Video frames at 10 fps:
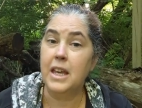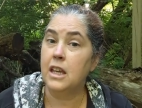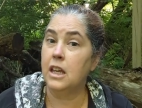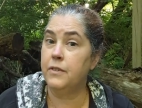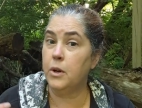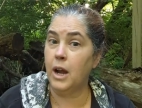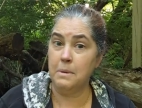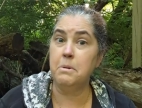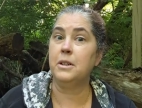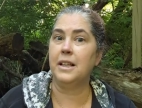If you're
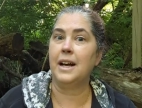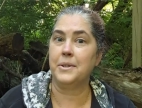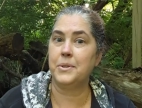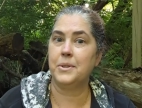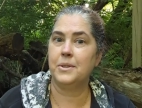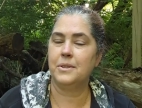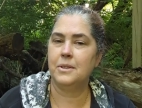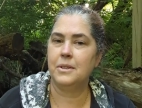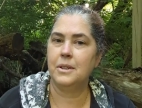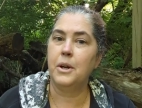upper class,
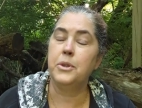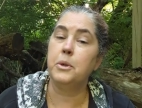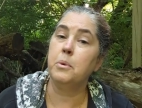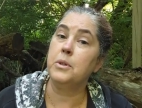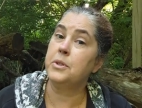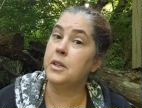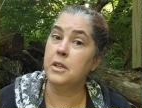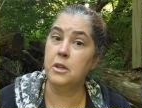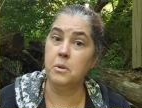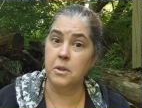the words that
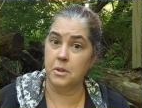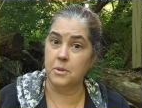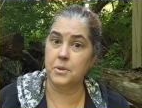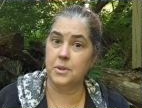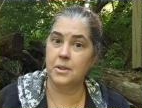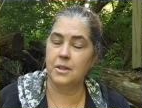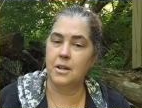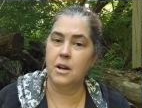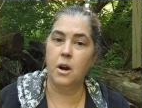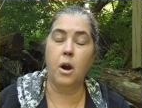you use
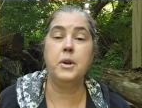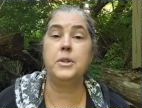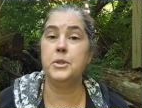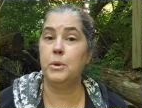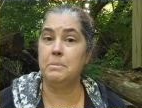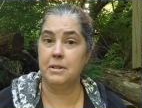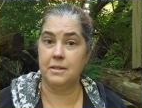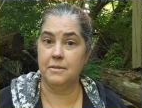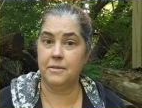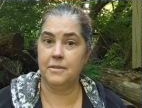are descriptive,